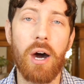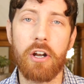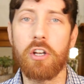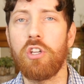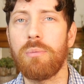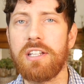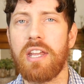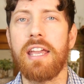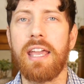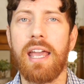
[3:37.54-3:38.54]
modern humans,
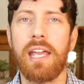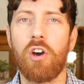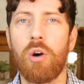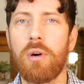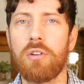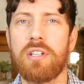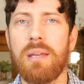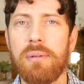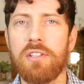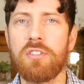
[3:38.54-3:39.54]
aka Homo
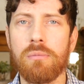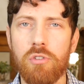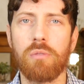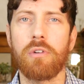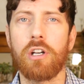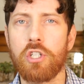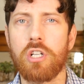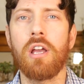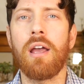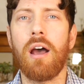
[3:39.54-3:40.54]
sapiens, seem to have
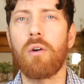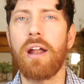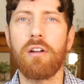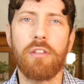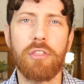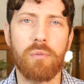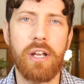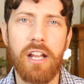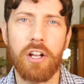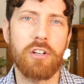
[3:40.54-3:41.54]
emerged around
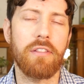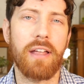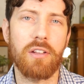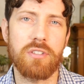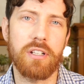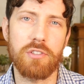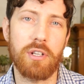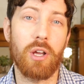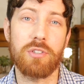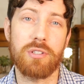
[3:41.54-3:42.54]
300,000 years
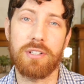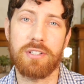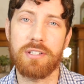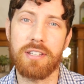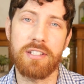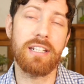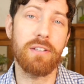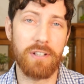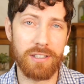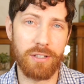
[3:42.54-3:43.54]
ago, so this is
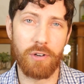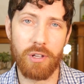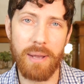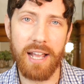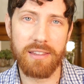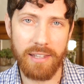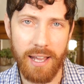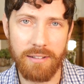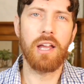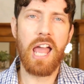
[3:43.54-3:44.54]
significantly further back than
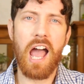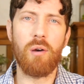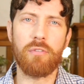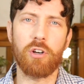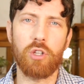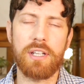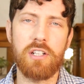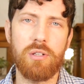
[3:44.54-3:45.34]
that. However, looking